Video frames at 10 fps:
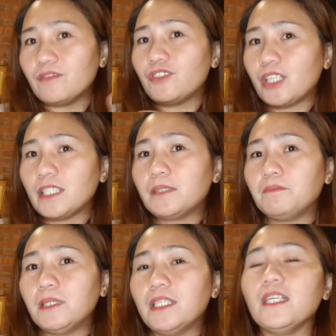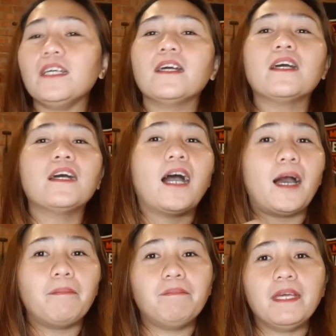Just be
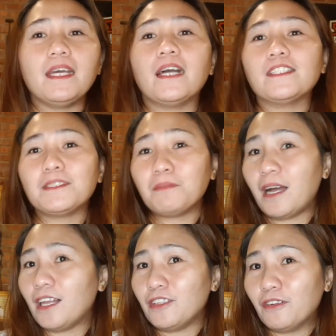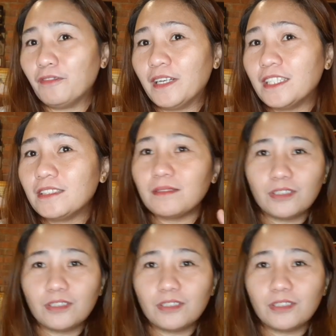happy and smile on your face.